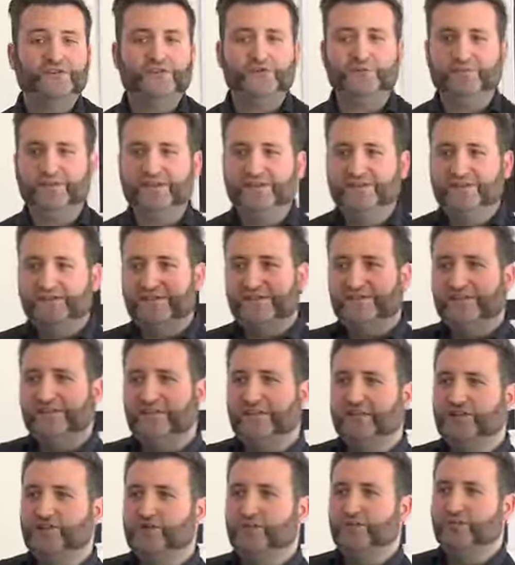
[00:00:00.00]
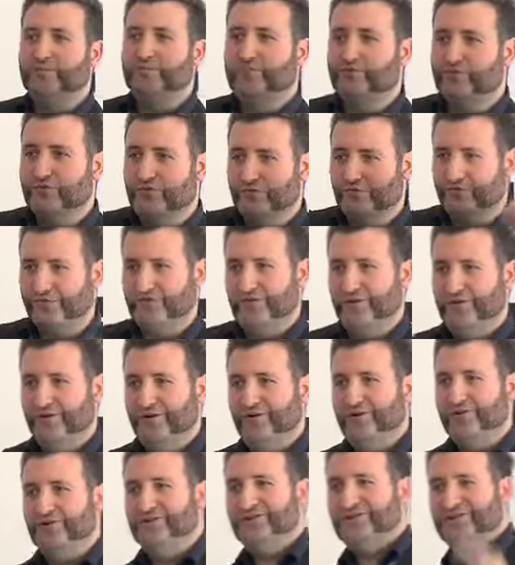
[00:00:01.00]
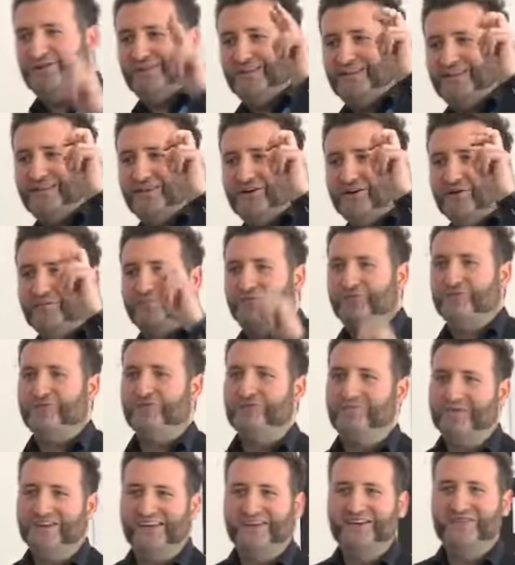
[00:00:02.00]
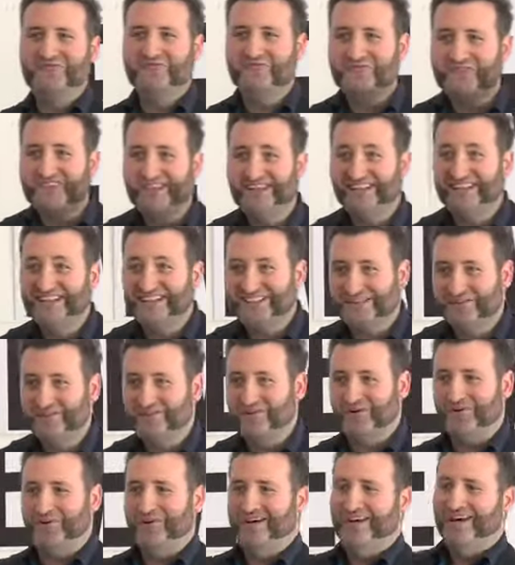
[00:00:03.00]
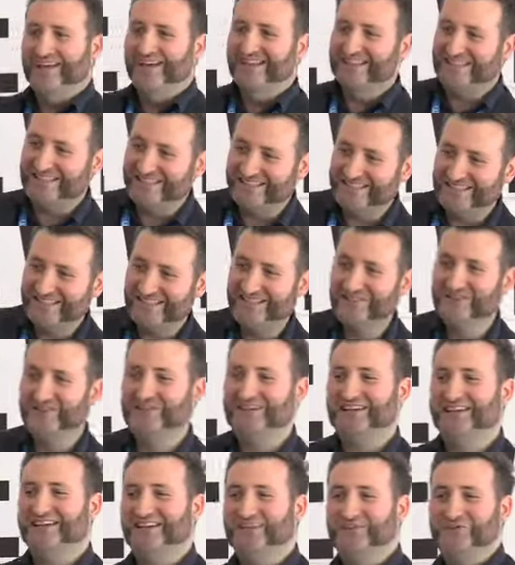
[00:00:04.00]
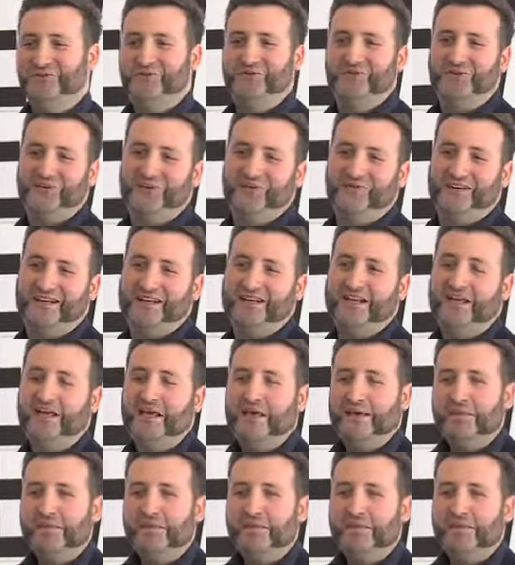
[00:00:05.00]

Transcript: to be teacher-proof or CEO-proof. Make it really simple. It's a single click to join, right?